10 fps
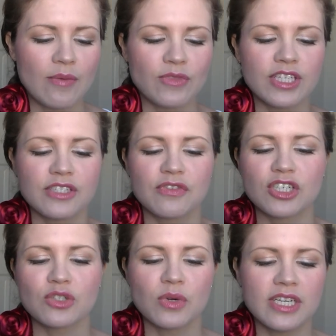This
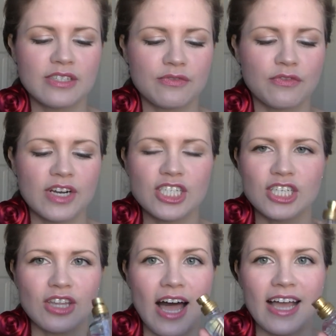first one is
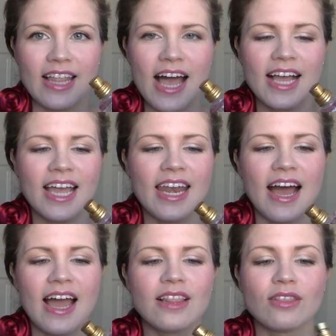French lilac, and
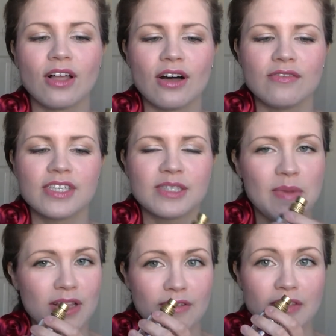I love the
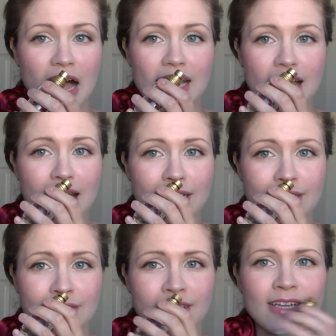smell of lilac,
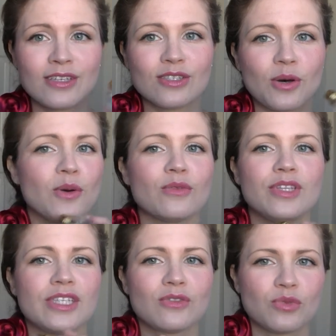so
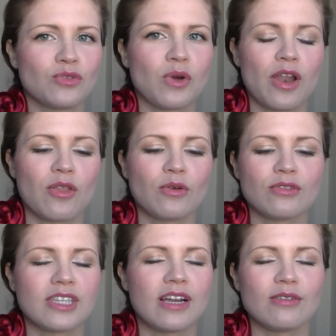this was one of
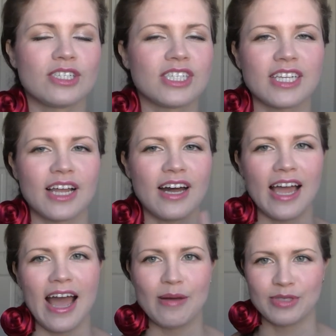those that I was just like,
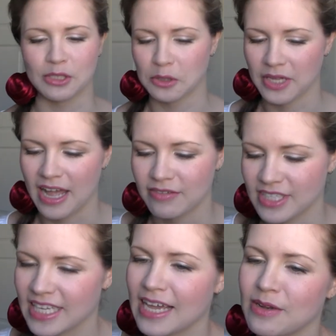I absolutely have
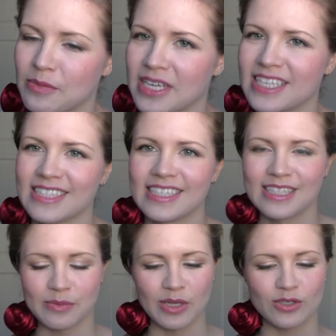to get because
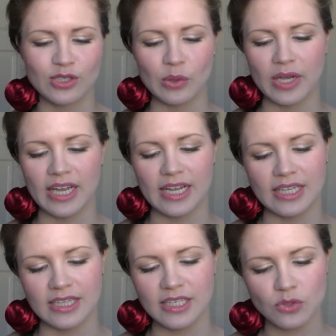it smells so good. And
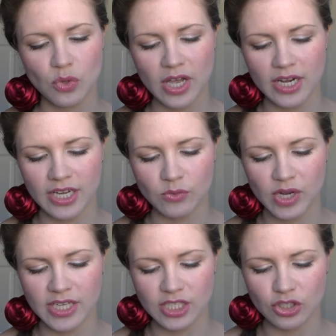then this one I
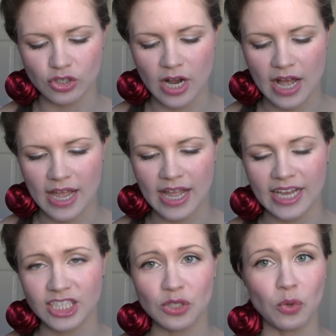wanted to try. I
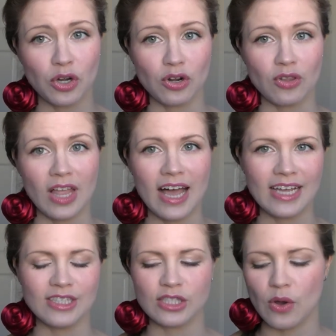actually ordered
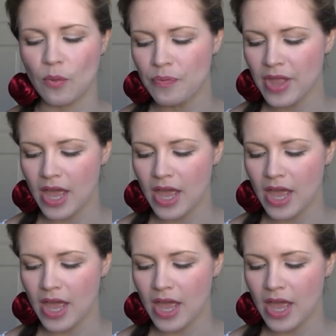online, so